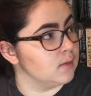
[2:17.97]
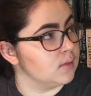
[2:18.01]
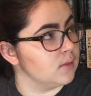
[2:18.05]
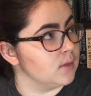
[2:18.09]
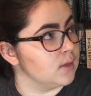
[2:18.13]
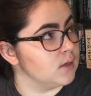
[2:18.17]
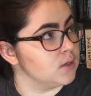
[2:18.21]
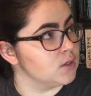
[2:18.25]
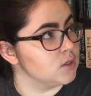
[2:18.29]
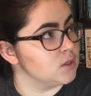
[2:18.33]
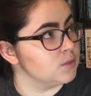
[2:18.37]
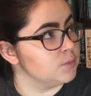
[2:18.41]

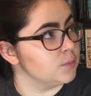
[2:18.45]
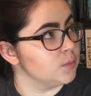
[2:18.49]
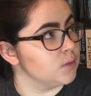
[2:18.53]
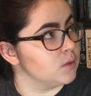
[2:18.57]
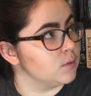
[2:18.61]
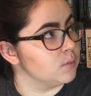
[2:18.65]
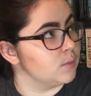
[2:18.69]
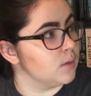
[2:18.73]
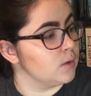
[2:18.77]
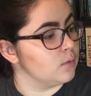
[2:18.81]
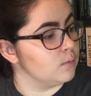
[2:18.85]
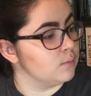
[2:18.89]
they just put
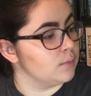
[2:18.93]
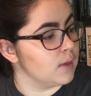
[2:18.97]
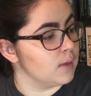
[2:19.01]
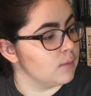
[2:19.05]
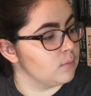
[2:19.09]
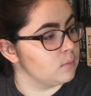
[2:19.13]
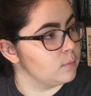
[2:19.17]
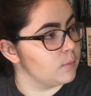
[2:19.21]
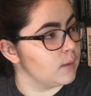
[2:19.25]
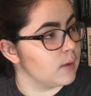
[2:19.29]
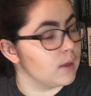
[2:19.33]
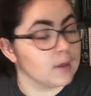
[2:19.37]
them out in
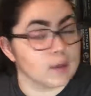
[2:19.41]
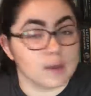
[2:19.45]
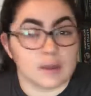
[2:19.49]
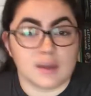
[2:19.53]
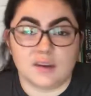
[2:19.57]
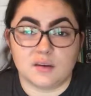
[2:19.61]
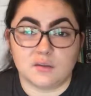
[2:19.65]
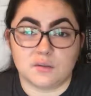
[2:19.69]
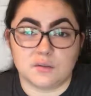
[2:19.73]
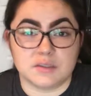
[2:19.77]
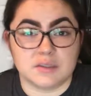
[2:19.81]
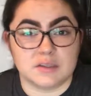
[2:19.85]
paperback
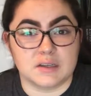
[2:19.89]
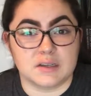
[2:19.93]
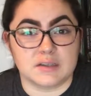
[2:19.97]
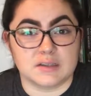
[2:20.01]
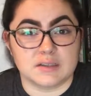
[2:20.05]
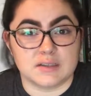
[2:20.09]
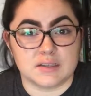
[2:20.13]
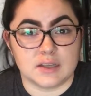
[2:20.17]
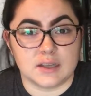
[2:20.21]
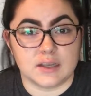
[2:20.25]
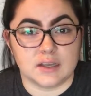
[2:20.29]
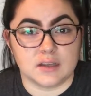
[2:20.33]
and it was on
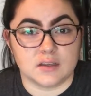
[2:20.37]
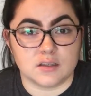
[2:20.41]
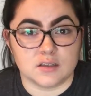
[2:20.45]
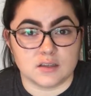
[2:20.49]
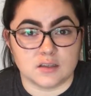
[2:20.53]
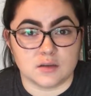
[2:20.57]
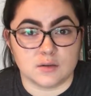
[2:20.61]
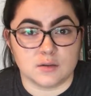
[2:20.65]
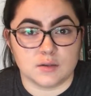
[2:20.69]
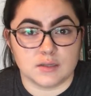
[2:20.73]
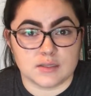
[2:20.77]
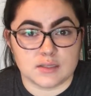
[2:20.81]
sale,
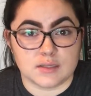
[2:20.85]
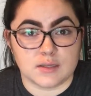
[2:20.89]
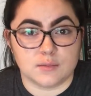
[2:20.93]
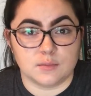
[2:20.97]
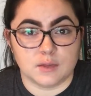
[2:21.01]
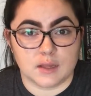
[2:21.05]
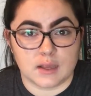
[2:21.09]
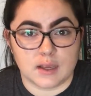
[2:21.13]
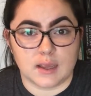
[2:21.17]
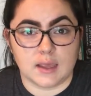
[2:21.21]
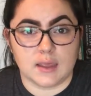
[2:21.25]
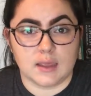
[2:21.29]
so it seemed
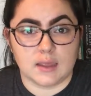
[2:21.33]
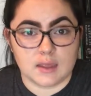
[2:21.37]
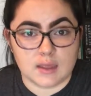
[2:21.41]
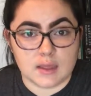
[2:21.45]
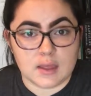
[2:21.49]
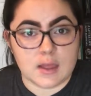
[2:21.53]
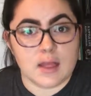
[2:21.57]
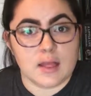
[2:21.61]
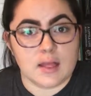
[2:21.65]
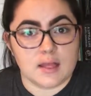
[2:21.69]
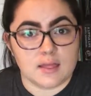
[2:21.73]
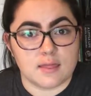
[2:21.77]
like
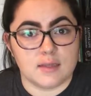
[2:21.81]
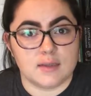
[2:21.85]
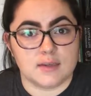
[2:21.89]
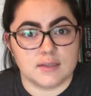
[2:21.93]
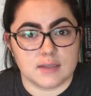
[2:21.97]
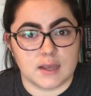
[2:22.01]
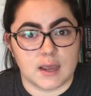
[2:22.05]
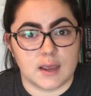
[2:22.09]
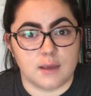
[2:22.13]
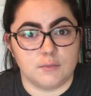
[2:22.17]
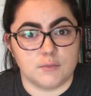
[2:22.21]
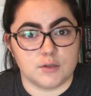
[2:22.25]
the
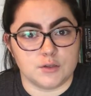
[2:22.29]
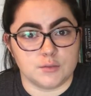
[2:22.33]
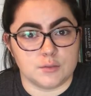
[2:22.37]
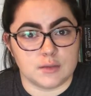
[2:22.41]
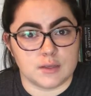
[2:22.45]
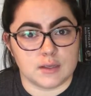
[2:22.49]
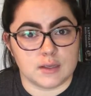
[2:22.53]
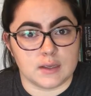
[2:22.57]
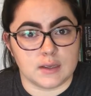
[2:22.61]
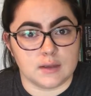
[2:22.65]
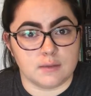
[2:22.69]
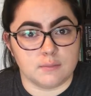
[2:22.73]
time to
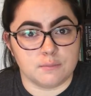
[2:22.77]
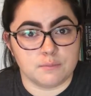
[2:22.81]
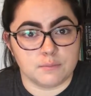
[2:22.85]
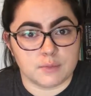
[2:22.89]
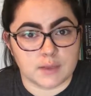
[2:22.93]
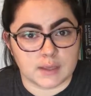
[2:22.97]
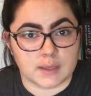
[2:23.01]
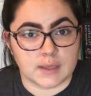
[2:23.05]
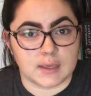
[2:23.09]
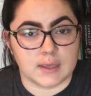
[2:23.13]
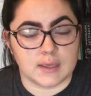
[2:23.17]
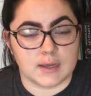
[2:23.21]
be
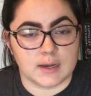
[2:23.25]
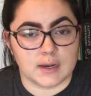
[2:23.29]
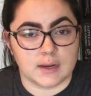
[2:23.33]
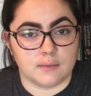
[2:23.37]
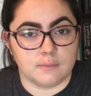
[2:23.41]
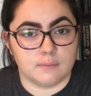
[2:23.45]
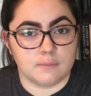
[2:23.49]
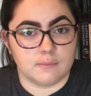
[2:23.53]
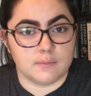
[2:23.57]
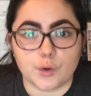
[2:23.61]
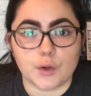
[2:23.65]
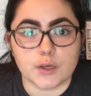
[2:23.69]
picking it
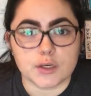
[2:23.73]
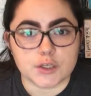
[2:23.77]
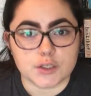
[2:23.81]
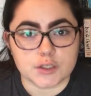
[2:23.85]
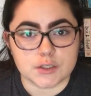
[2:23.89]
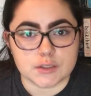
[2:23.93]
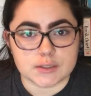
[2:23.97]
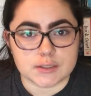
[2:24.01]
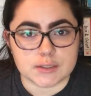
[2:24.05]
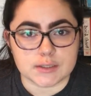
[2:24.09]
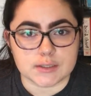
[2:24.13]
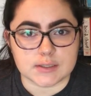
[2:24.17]
up.
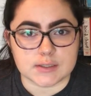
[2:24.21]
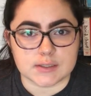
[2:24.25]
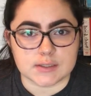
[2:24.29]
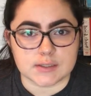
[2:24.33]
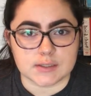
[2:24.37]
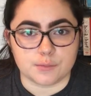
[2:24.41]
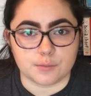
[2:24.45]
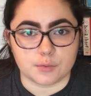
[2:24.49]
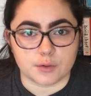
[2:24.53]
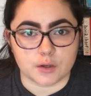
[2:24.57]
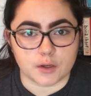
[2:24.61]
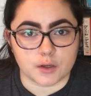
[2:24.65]
Question six is
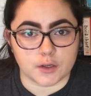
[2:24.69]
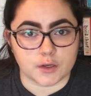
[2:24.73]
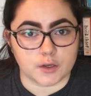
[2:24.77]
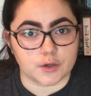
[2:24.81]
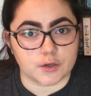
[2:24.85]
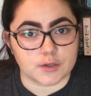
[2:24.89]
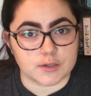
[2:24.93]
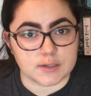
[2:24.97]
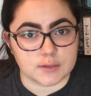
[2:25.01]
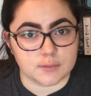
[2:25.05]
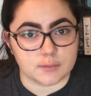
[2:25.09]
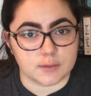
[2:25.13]
a book on your
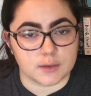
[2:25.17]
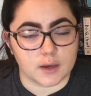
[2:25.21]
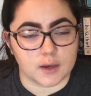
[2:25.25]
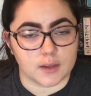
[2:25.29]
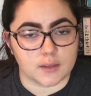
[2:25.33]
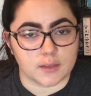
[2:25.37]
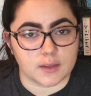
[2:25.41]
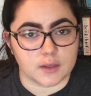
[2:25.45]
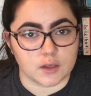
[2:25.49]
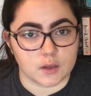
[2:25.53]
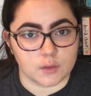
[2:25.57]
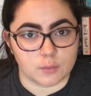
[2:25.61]

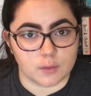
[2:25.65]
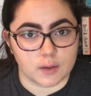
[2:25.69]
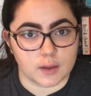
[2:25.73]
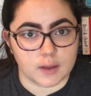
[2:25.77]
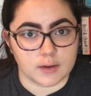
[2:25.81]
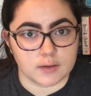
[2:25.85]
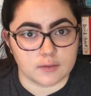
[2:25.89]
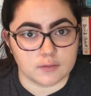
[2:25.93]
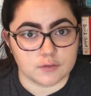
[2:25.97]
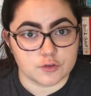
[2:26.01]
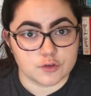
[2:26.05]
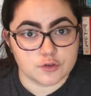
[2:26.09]
TBR that you
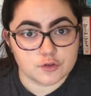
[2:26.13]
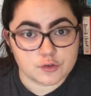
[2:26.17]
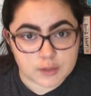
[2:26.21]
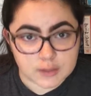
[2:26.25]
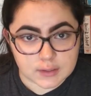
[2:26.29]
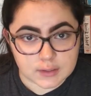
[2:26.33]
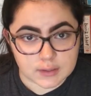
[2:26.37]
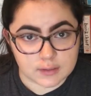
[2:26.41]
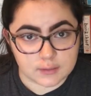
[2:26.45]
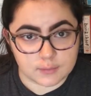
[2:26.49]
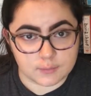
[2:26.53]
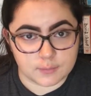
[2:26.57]
bought
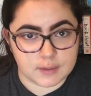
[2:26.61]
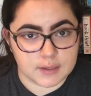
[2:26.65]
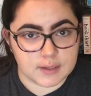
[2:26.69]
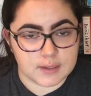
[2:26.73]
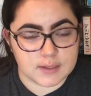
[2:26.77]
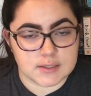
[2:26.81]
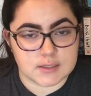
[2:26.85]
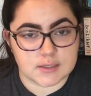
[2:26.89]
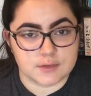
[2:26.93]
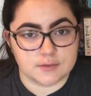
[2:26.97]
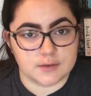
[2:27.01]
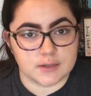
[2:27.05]
strictly
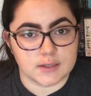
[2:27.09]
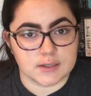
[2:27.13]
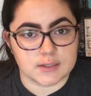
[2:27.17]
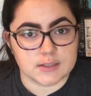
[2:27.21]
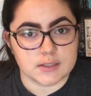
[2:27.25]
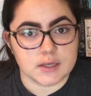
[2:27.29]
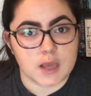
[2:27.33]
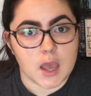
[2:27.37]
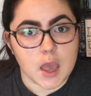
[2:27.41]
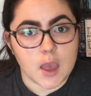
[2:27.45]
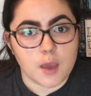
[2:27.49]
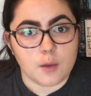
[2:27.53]
because of
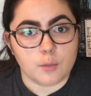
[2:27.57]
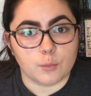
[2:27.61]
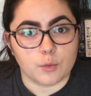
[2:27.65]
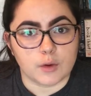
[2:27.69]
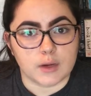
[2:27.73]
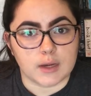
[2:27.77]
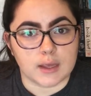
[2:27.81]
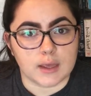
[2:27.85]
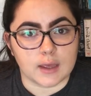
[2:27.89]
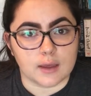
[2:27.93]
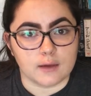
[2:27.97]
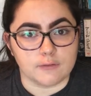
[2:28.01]
its
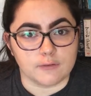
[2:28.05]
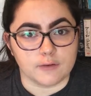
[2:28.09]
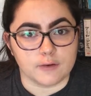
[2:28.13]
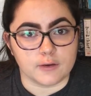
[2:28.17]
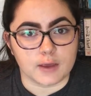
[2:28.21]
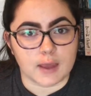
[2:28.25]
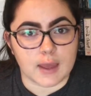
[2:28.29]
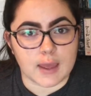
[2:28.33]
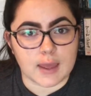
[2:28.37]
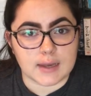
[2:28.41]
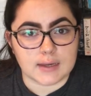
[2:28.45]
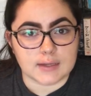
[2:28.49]
pretty cover,
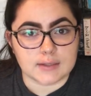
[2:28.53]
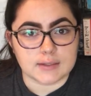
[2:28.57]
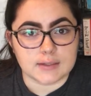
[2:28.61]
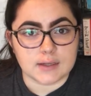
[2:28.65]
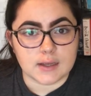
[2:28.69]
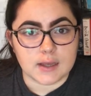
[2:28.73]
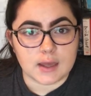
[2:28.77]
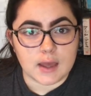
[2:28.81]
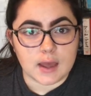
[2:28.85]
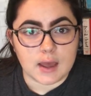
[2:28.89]
and